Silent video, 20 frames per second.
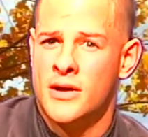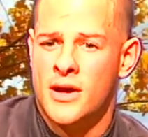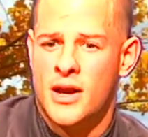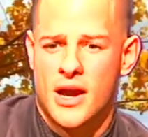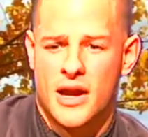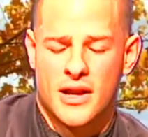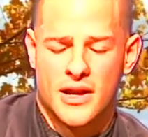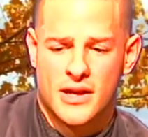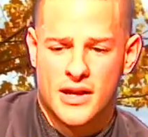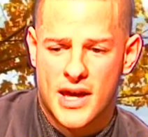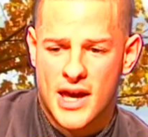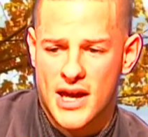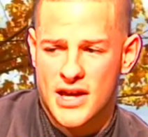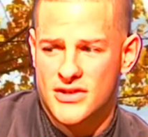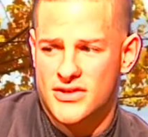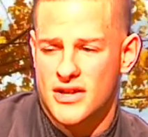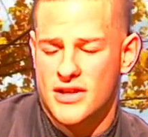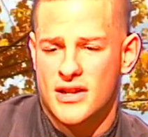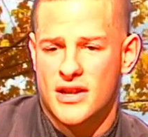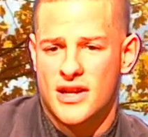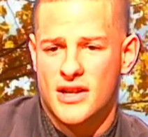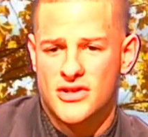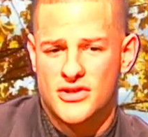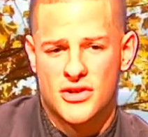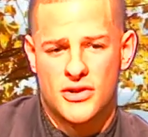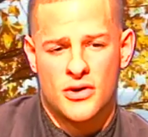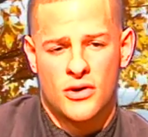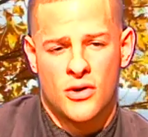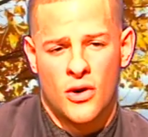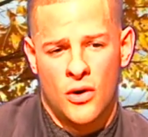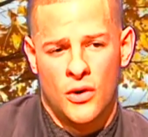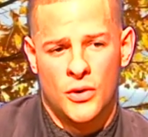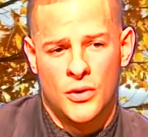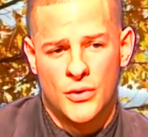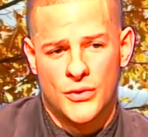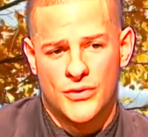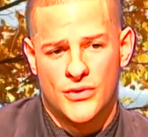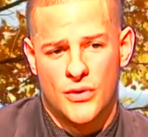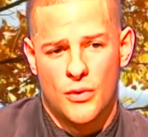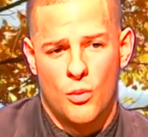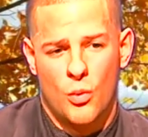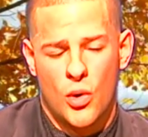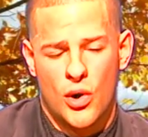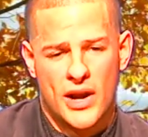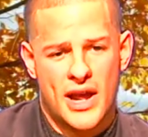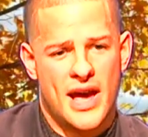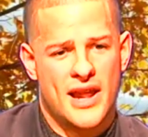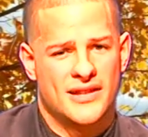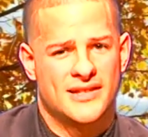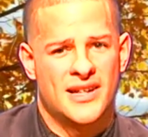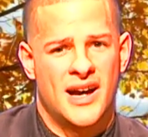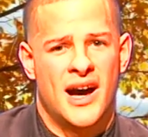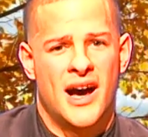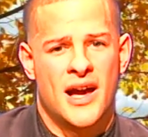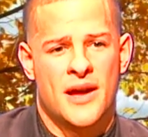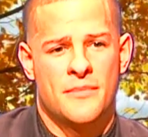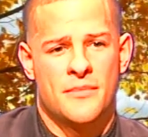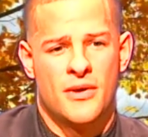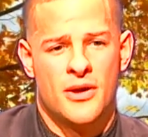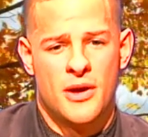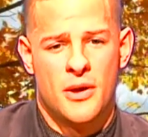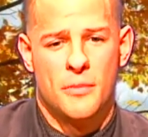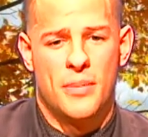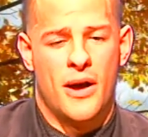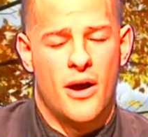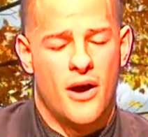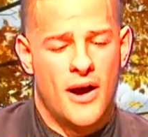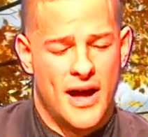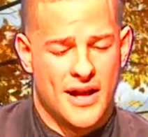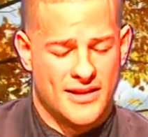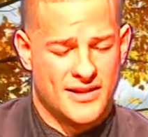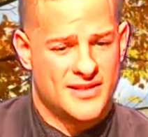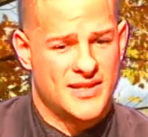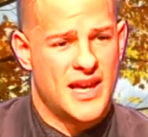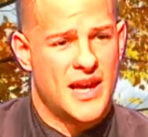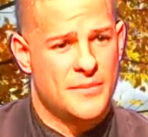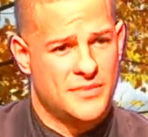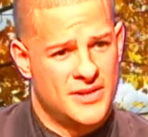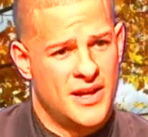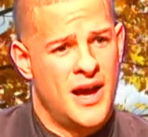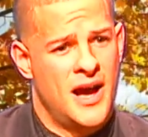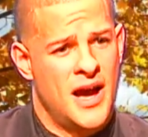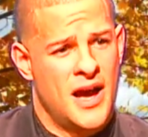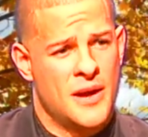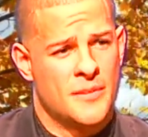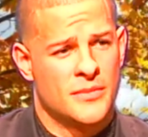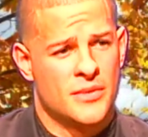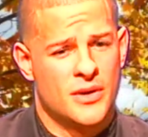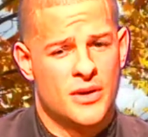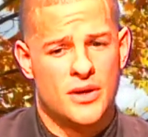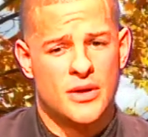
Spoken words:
and engage in each of your goals one at a time, but at the same time,